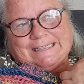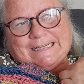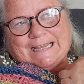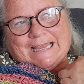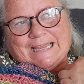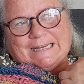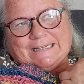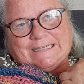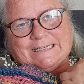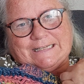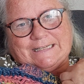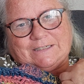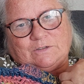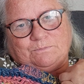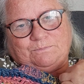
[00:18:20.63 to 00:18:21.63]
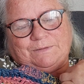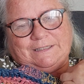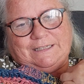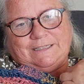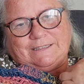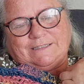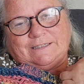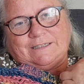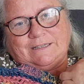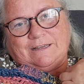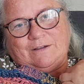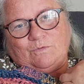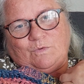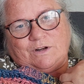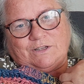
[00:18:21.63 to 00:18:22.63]
and complete
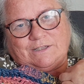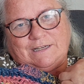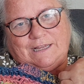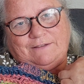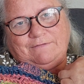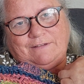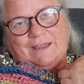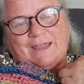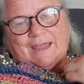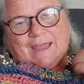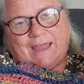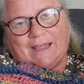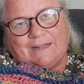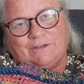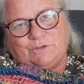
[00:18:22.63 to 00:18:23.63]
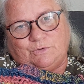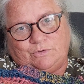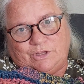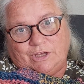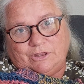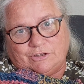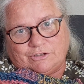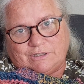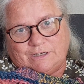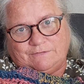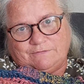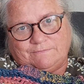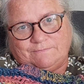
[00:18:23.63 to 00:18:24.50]
one sleeve and do the other sleeve.